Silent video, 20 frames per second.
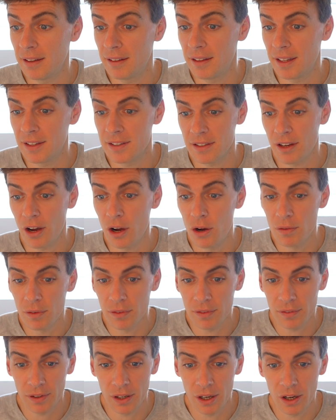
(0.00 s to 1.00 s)
there's
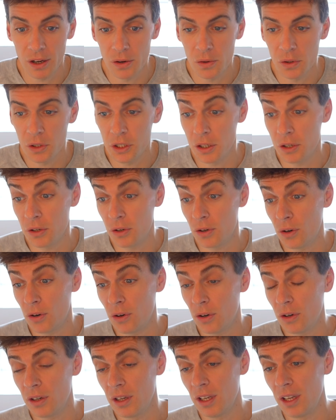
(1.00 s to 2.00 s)
overflow,
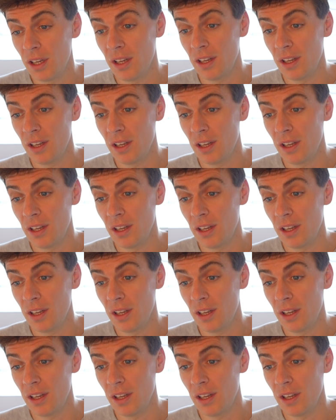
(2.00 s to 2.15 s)
your